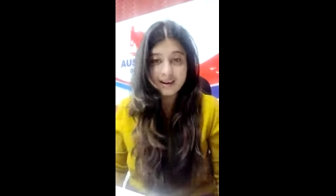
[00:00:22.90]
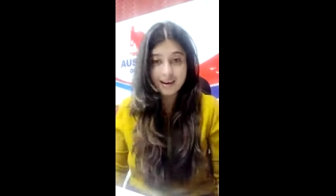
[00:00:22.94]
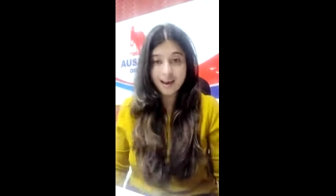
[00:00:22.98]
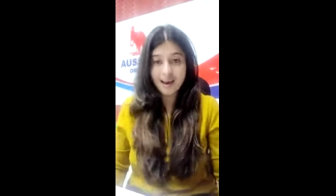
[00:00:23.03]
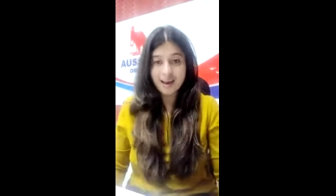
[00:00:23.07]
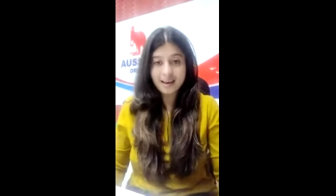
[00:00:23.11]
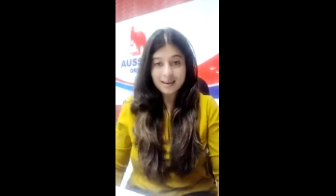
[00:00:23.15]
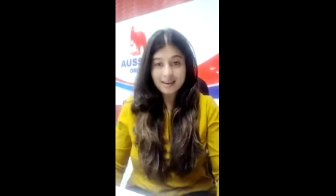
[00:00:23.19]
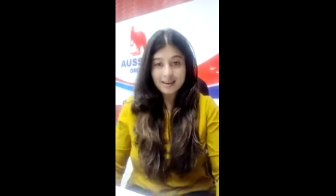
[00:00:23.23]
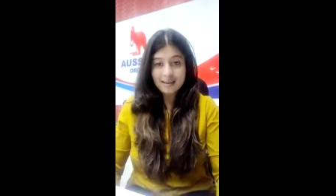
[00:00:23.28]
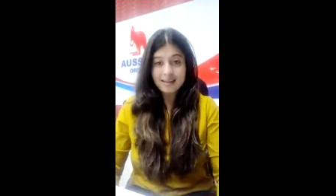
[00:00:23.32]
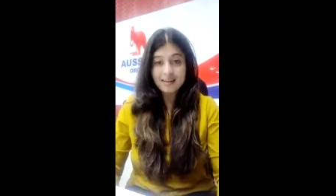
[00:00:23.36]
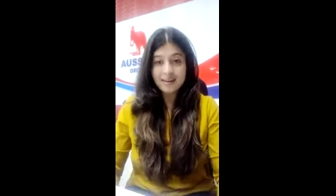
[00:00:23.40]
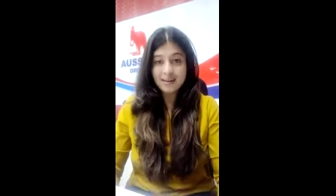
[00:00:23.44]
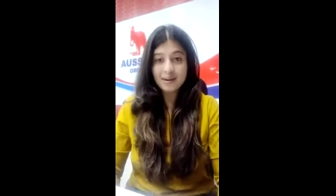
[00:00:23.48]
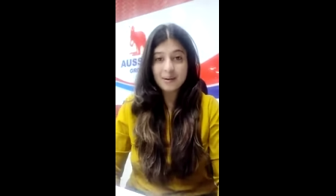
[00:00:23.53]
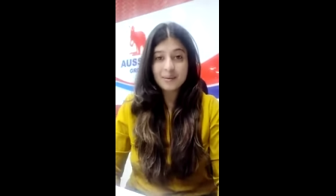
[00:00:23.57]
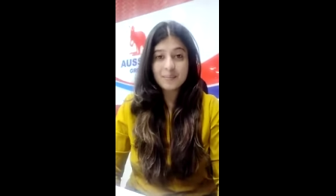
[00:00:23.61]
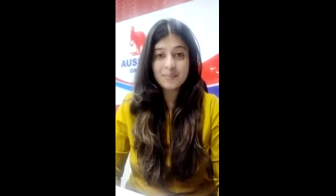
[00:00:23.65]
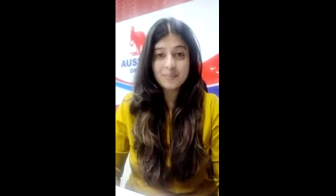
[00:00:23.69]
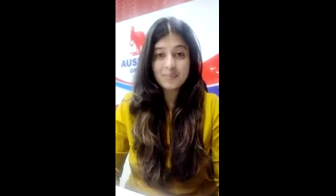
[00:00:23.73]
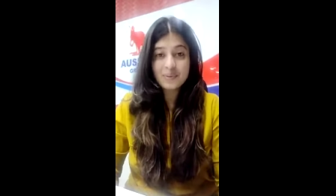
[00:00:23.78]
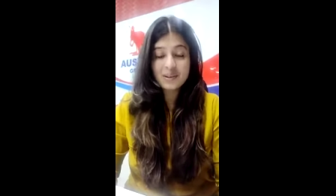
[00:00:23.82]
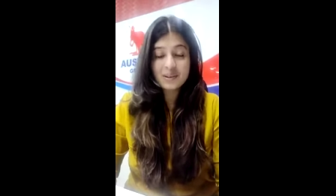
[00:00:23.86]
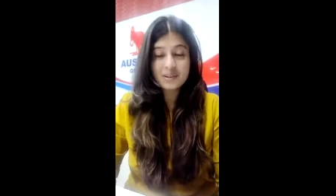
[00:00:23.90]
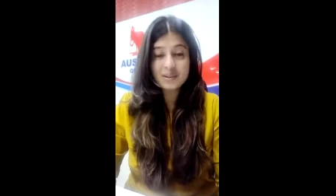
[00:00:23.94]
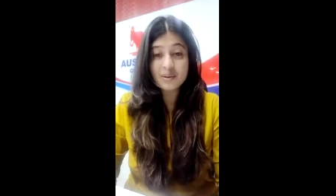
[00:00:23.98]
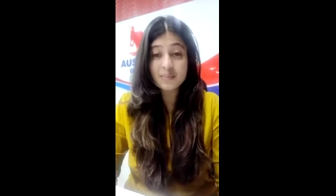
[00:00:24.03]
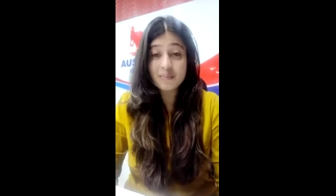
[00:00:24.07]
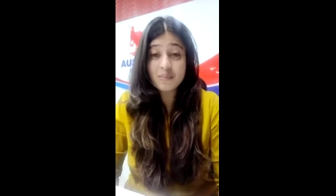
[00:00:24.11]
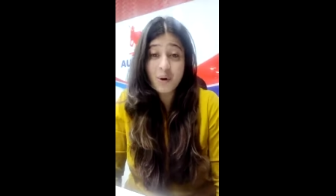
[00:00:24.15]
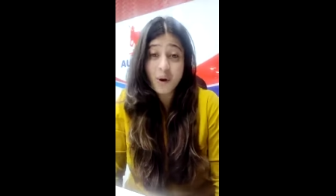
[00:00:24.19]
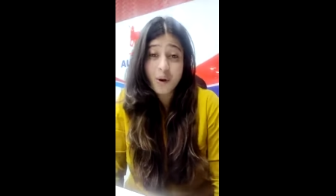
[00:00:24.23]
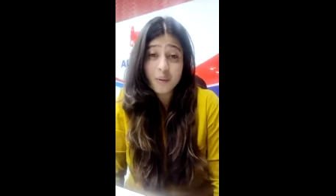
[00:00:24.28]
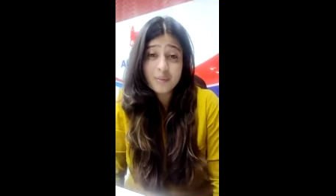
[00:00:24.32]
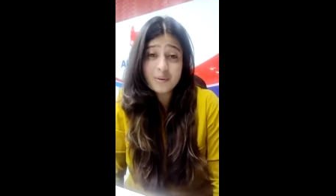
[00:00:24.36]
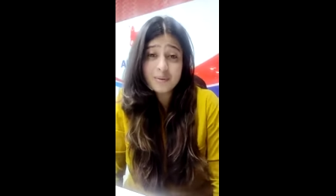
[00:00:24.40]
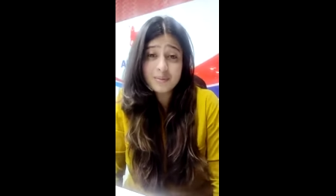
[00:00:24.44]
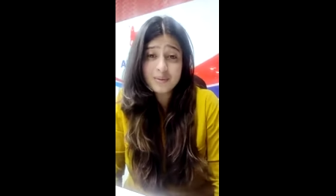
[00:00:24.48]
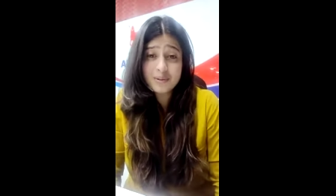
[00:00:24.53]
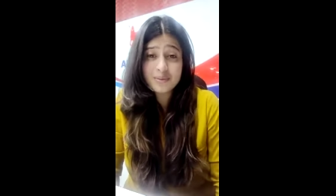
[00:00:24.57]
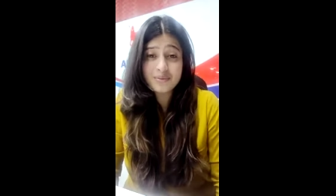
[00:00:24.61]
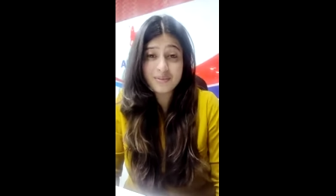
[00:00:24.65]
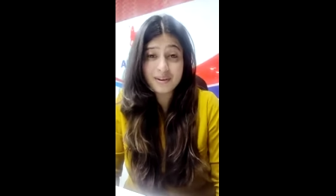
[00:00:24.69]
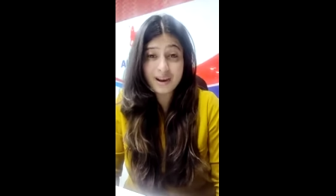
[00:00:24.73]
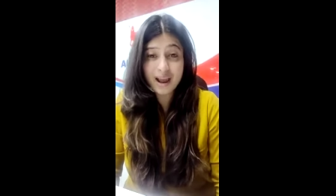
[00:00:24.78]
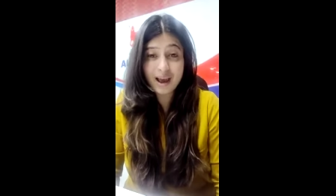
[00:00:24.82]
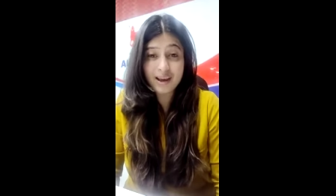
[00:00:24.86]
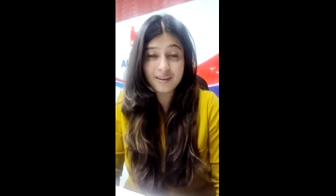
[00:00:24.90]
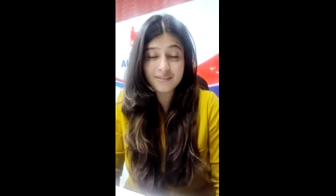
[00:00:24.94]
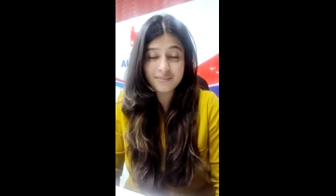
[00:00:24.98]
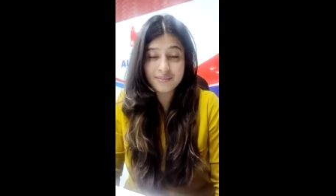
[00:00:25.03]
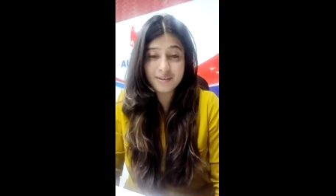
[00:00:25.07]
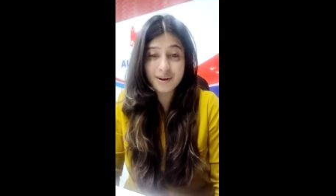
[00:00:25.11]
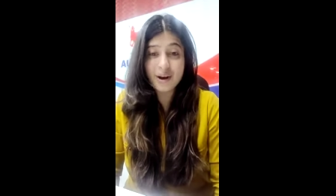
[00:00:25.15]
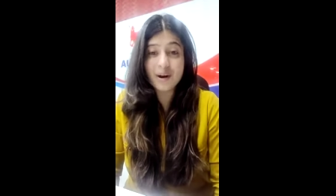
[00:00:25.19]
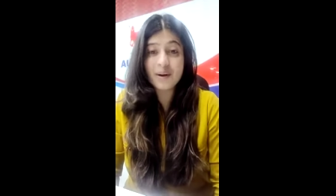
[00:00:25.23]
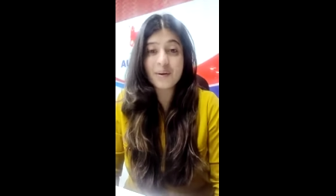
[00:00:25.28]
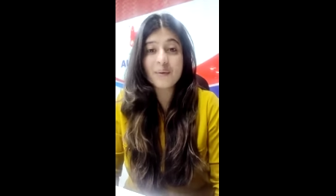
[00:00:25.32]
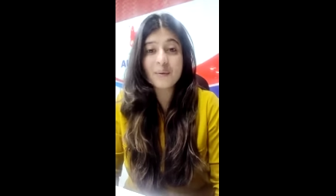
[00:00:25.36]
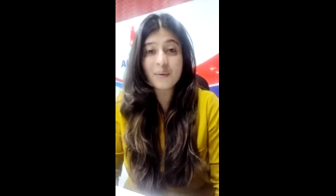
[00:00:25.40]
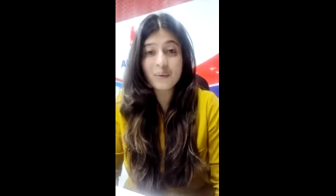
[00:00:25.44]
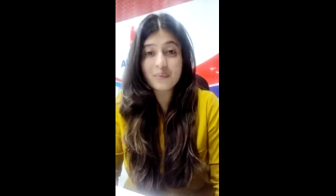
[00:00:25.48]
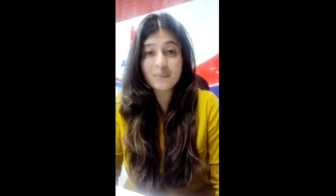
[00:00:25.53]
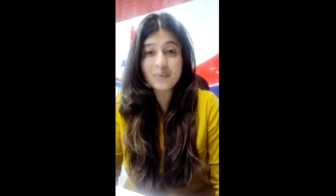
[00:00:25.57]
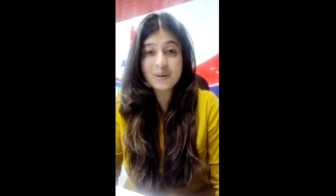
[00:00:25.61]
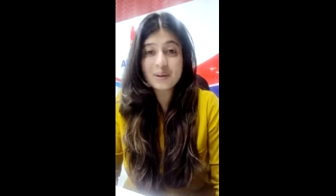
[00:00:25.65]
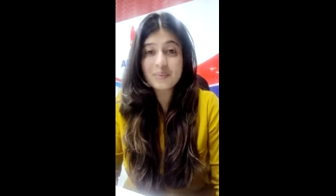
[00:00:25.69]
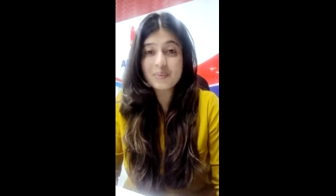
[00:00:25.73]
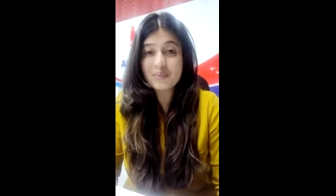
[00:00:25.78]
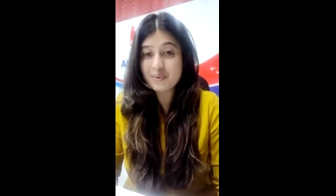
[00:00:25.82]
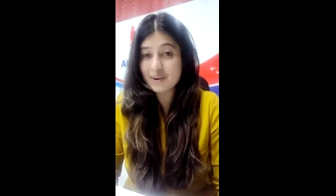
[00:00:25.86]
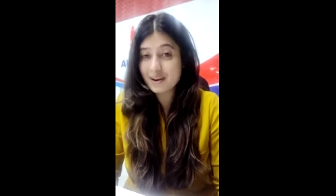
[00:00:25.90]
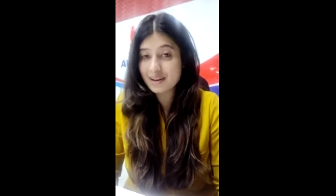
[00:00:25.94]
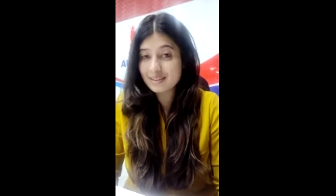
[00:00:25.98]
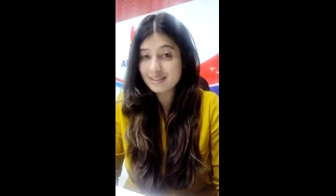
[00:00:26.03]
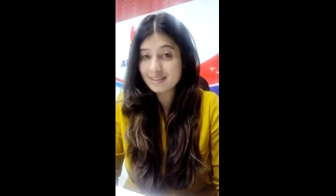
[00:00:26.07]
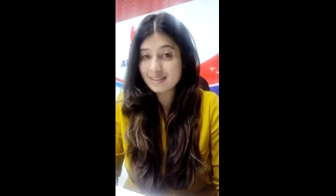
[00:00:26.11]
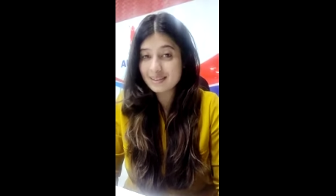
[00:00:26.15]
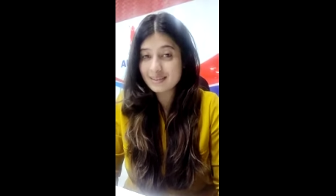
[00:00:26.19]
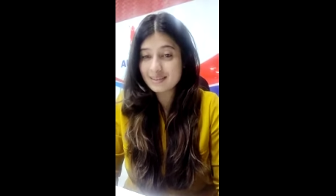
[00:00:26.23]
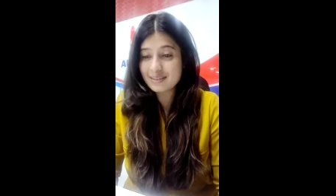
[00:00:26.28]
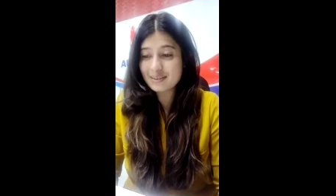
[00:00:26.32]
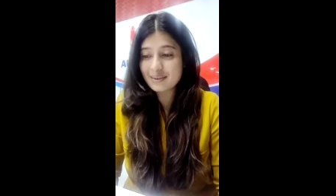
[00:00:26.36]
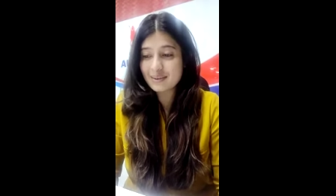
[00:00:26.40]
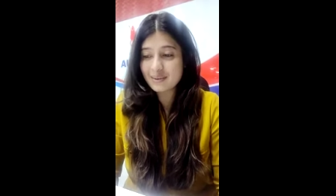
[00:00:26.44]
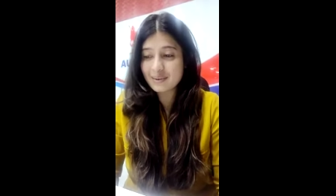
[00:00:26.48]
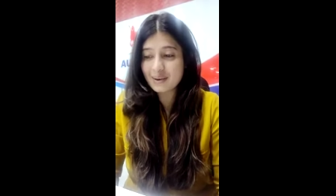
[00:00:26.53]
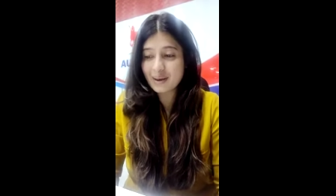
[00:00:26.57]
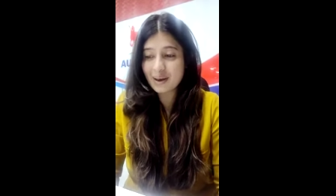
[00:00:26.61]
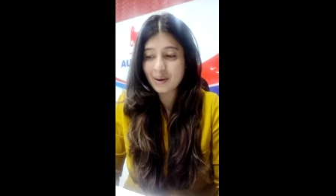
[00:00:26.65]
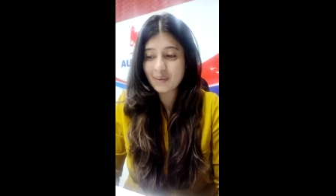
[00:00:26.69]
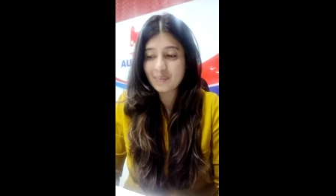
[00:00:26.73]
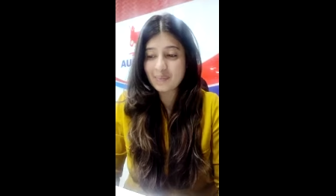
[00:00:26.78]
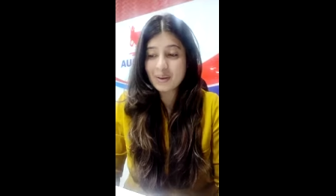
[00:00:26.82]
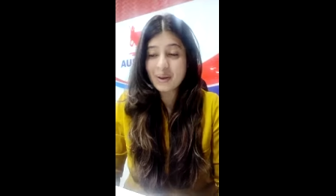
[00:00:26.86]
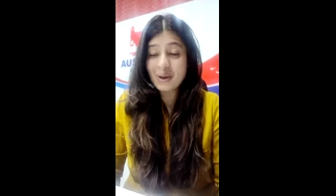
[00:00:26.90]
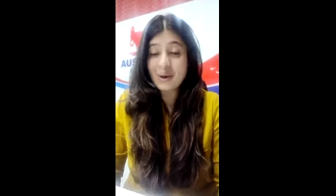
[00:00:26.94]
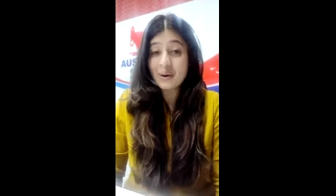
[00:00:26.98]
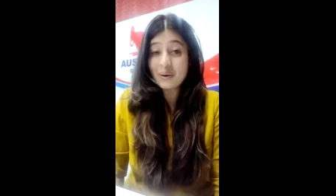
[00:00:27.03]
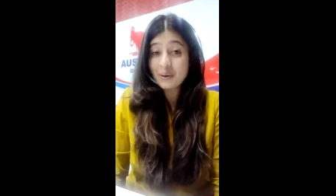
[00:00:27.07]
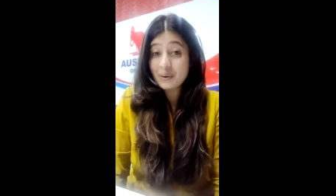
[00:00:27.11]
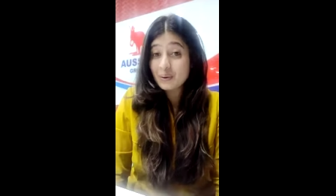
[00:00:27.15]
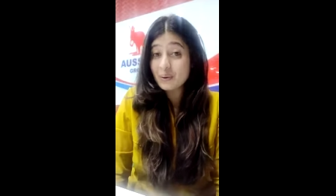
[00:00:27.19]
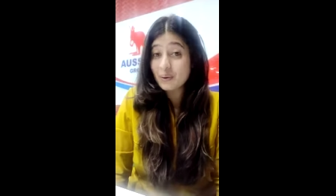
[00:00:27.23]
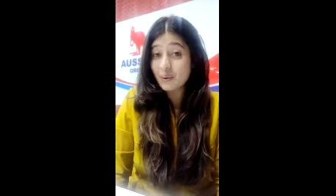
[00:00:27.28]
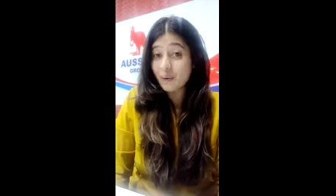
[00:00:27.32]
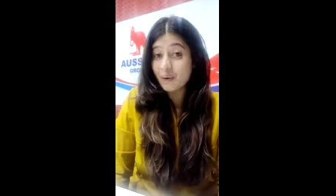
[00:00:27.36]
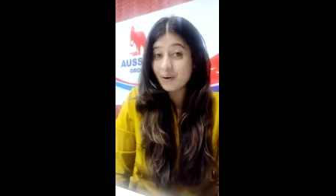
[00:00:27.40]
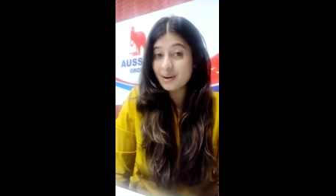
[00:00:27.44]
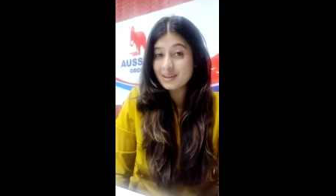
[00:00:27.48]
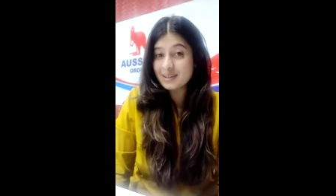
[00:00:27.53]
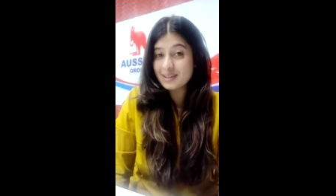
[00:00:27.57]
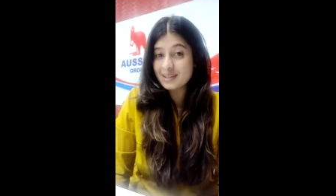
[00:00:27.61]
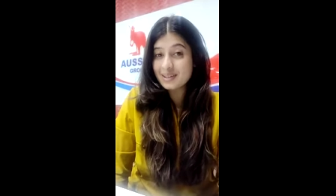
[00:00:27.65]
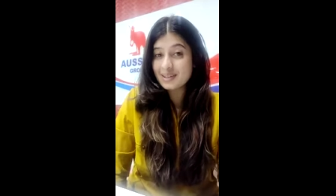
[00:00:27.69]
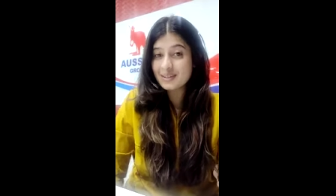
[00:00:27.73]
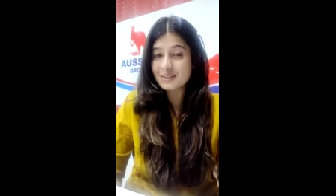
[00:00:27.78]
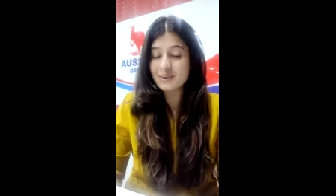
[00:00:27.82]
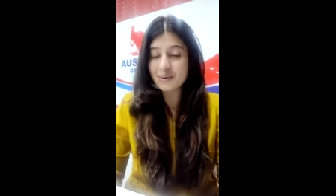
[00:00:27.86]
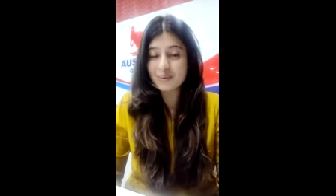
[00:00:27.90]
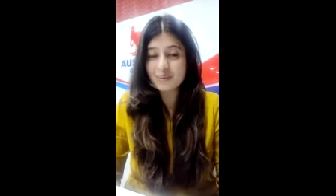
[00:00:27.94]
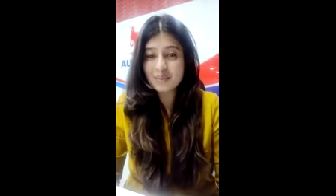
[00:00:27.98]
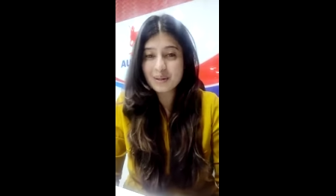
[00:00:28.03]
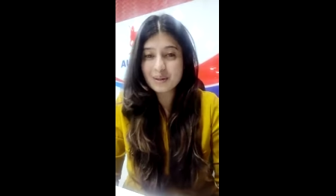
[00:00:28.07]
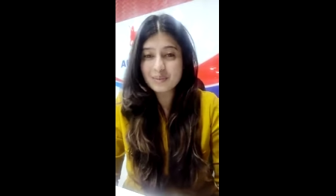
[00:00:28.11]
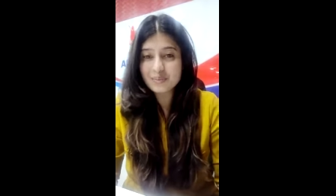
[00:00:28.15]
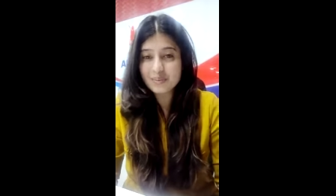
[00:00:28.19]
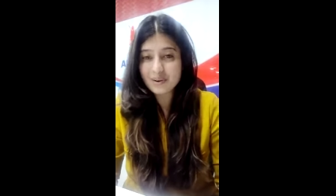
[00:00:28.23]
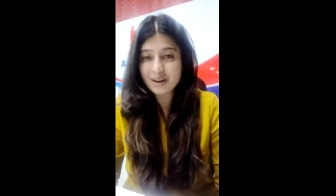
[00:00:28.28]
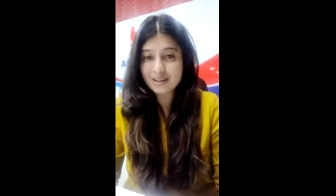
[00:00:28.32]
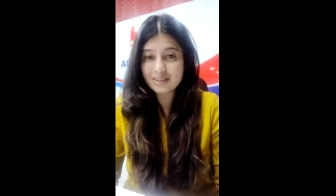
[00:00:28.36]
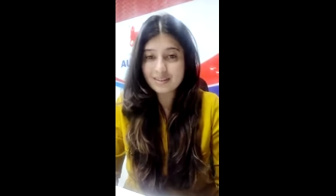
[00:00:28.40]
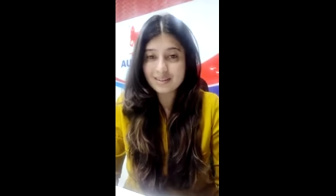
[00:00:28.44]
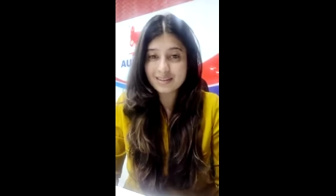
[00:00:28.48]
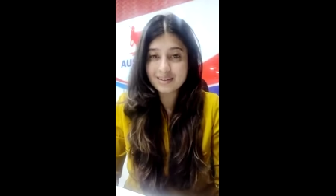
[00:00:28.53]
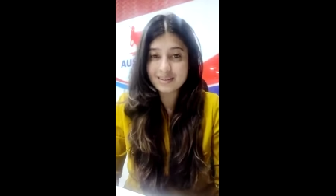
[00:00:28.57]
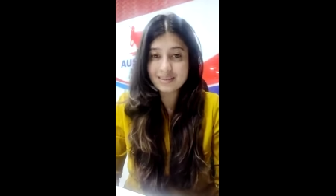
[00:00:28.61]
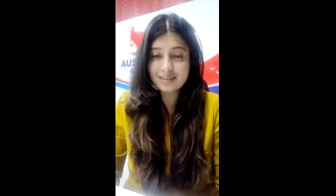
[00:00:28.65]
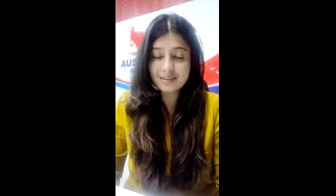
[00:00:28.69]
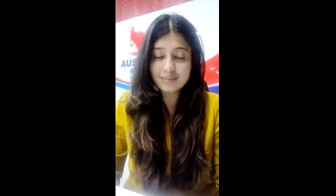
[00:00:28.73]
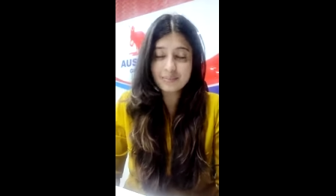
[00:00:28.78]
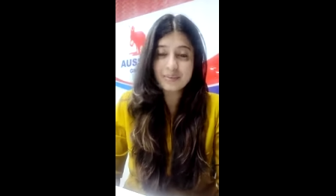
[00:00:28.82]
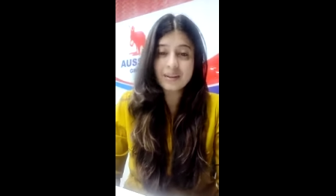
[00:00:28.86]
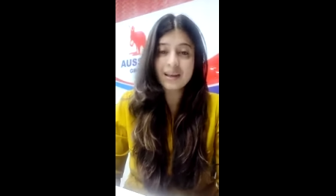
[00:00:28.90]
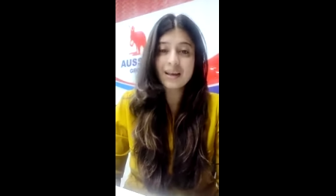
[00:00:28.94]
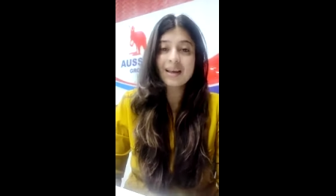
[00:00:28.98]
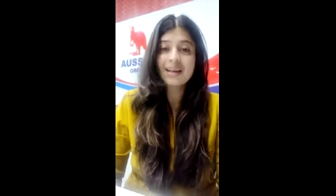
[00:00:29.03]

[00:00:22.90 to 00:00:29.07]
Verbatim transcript: Like uh, the problems of life are omnipresent. Okay, God is omnipresent.